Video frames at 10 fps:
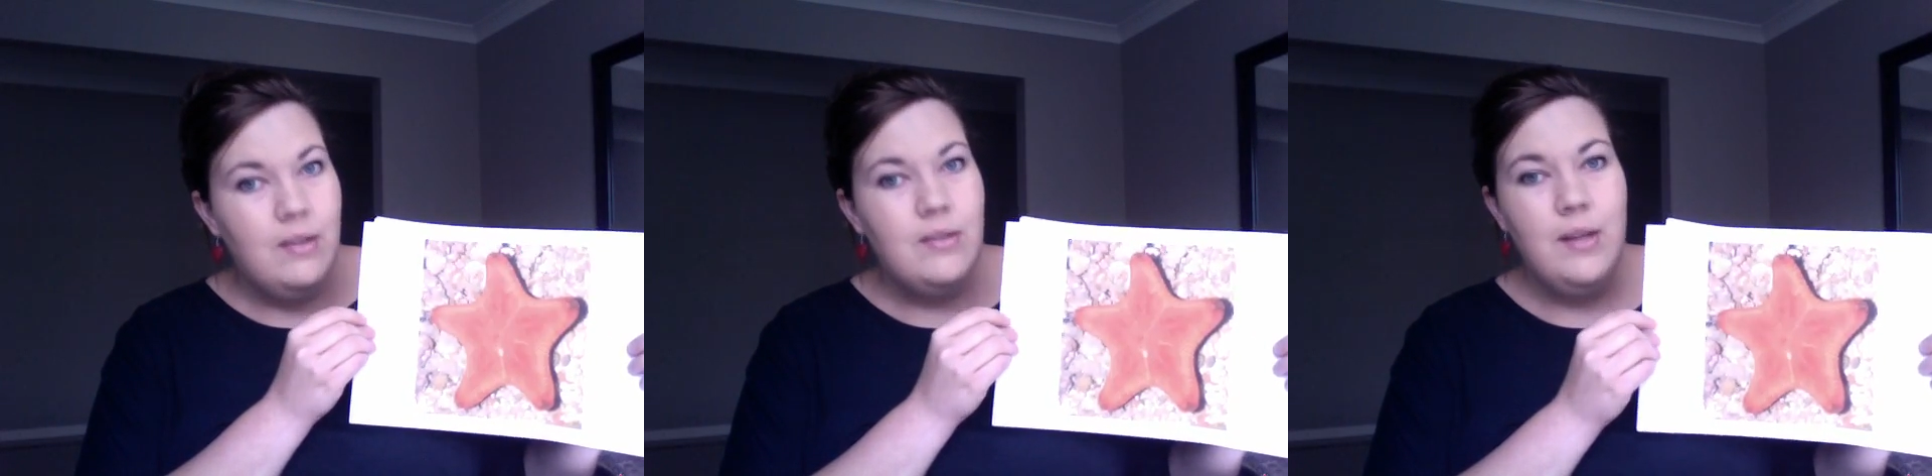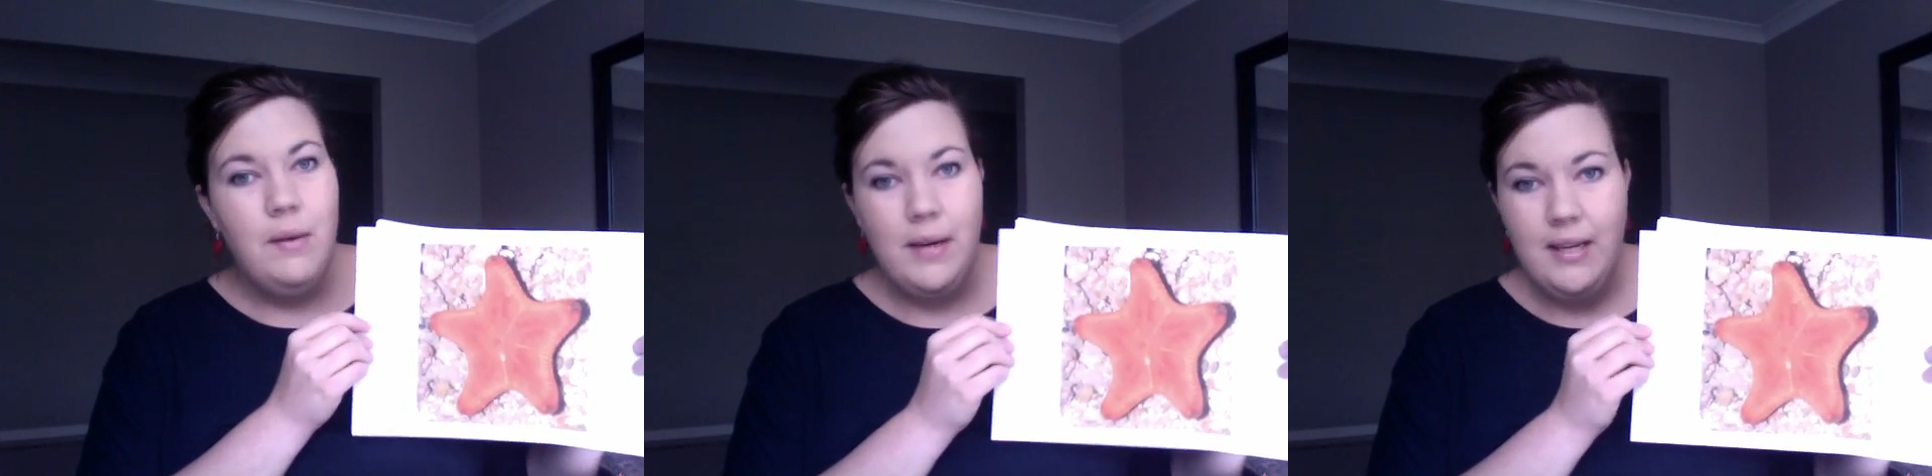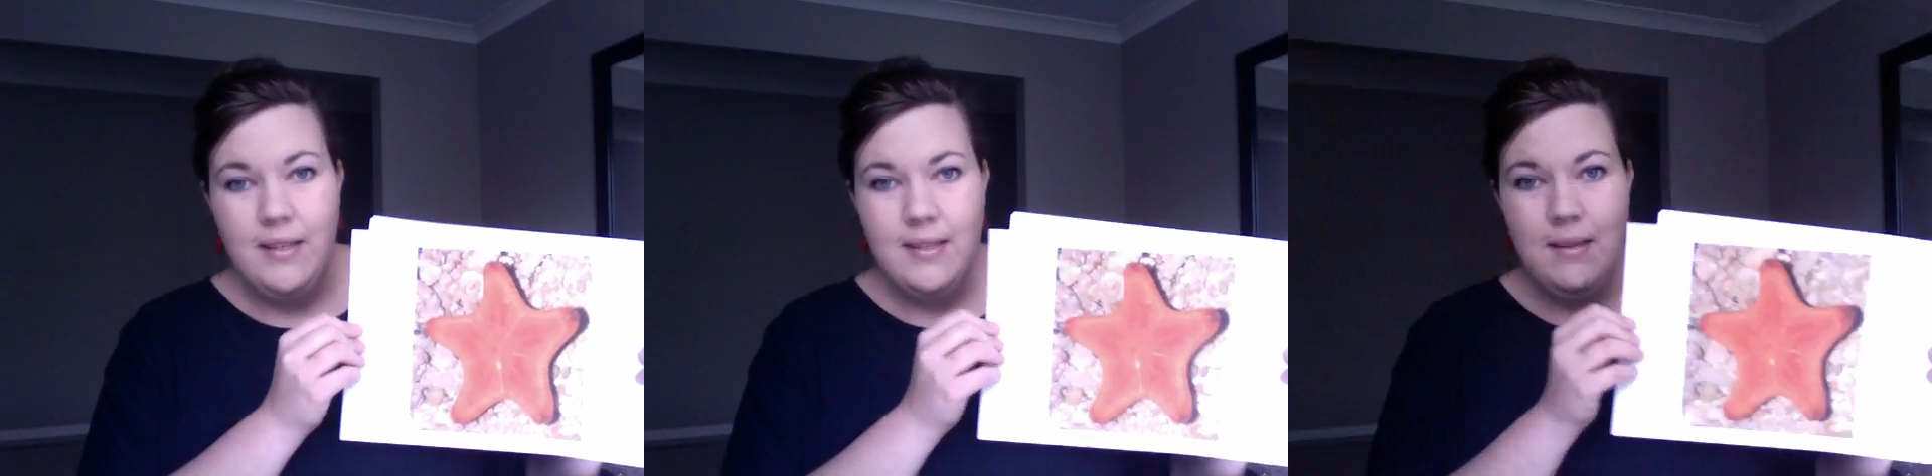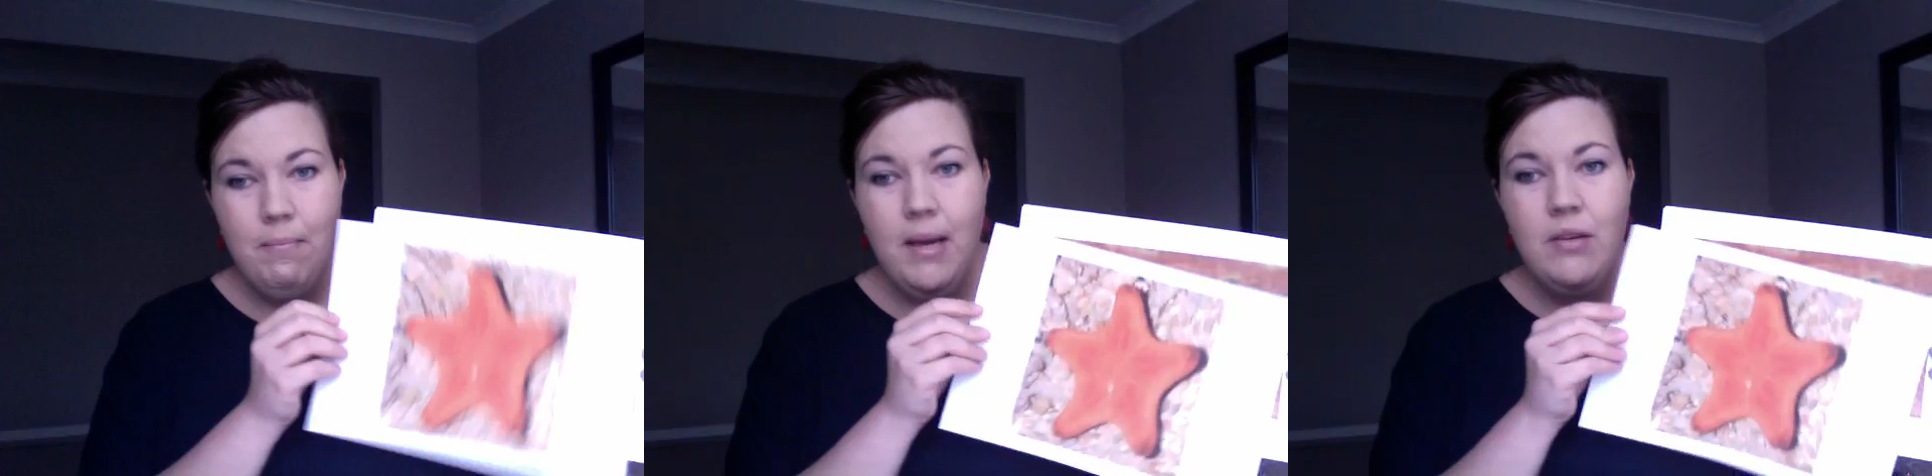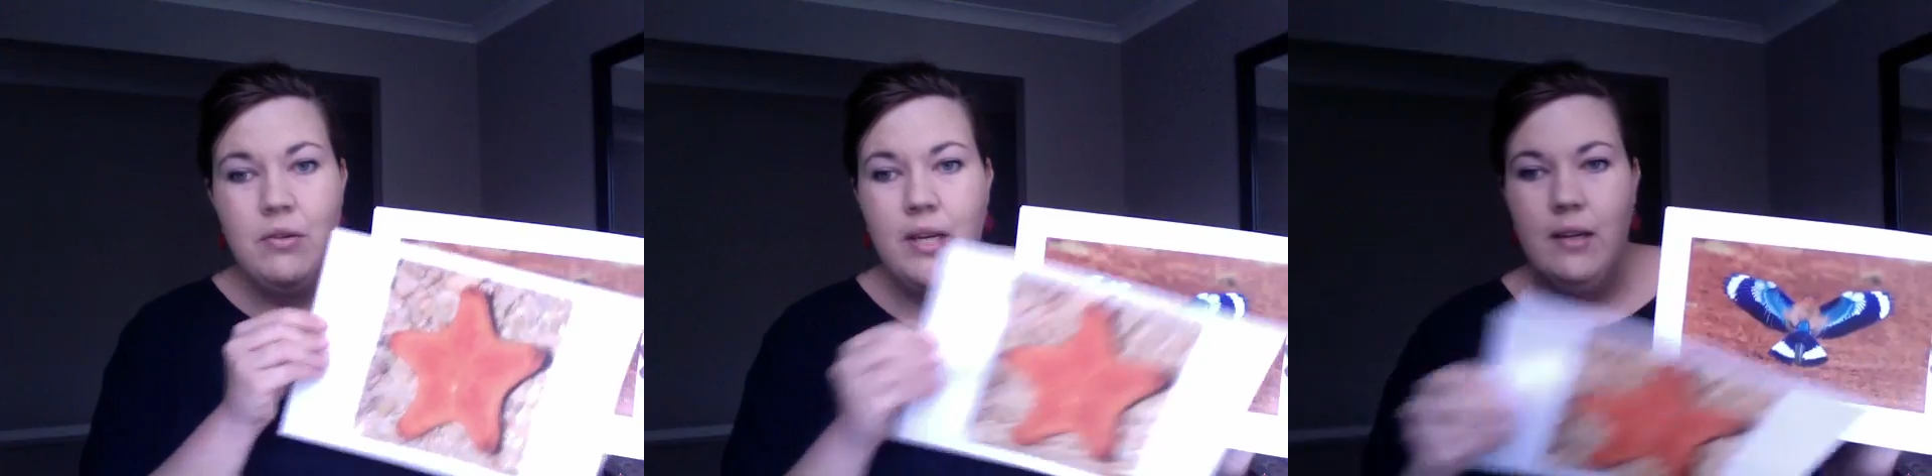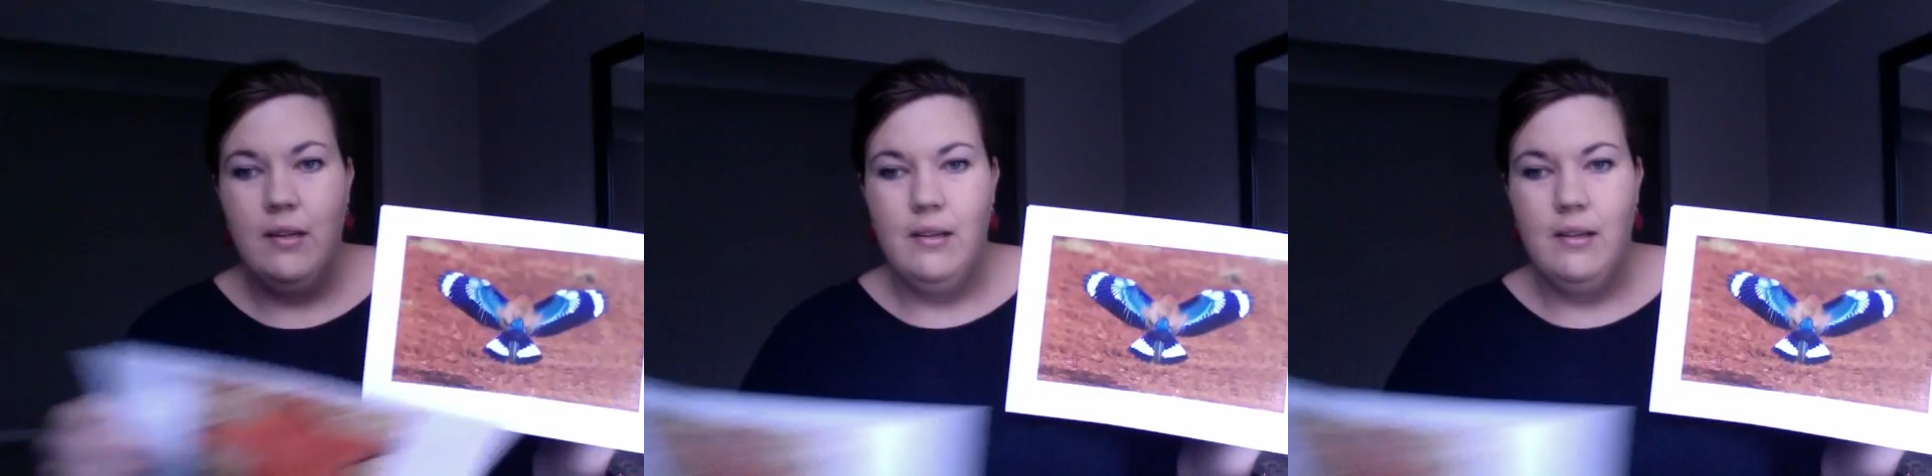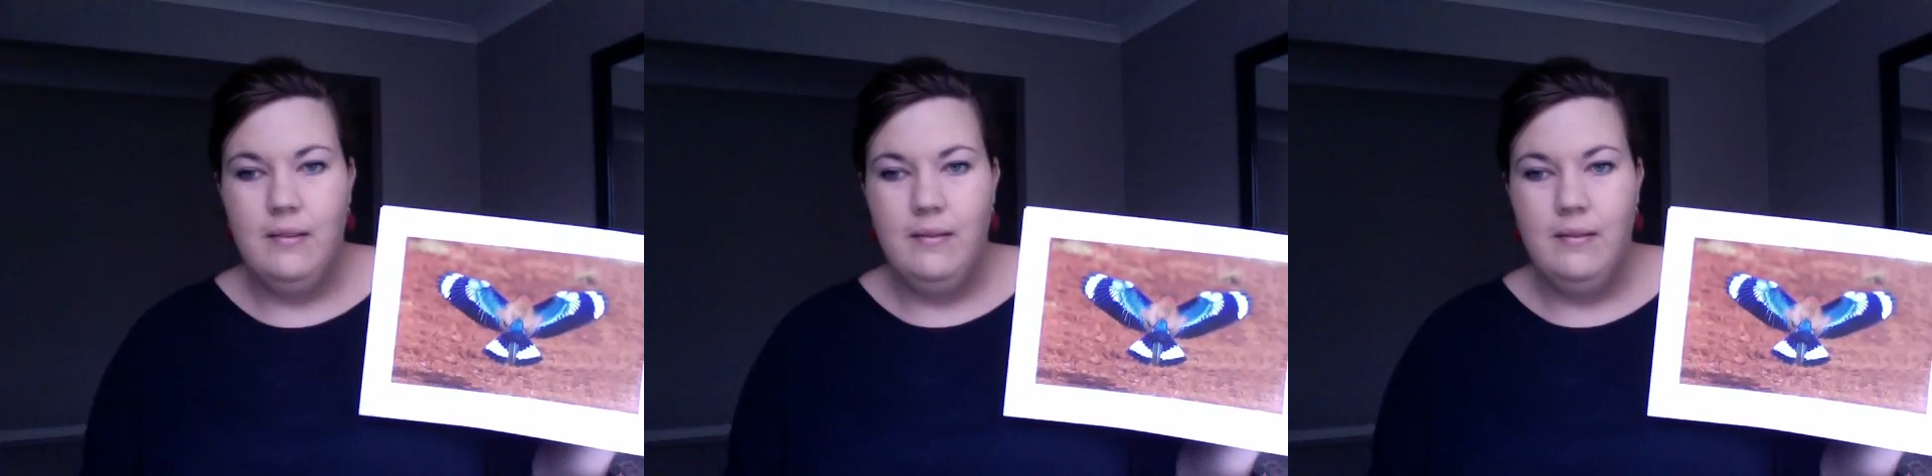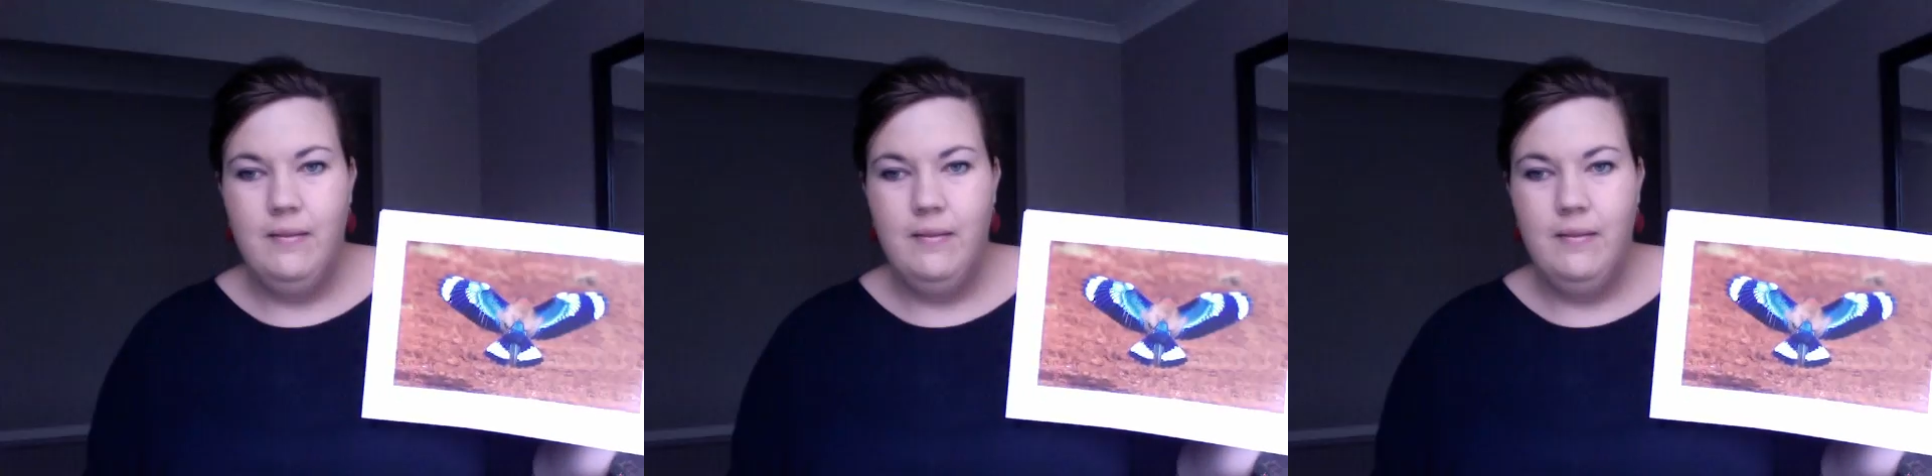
So it is symmetrical.